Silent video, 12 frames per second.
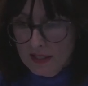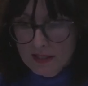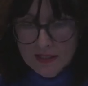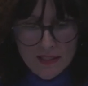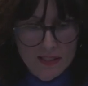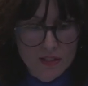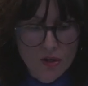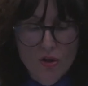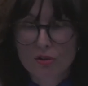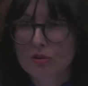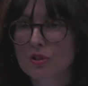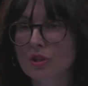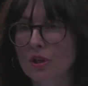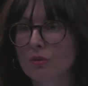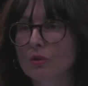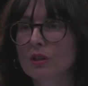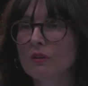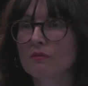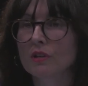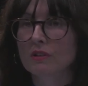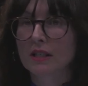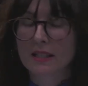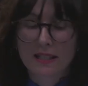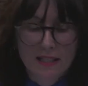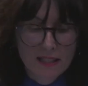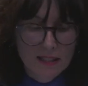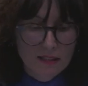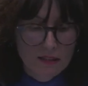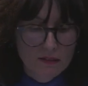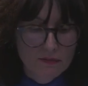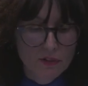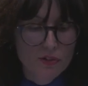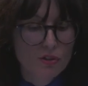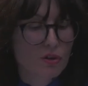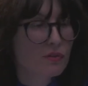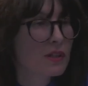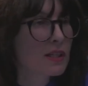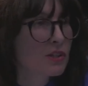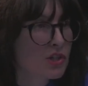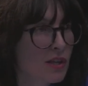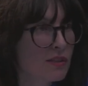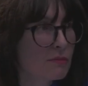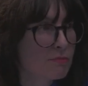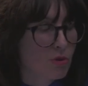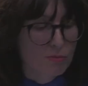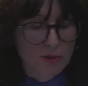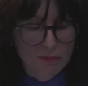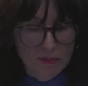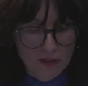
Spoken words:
this is also where a key philosophical gender problem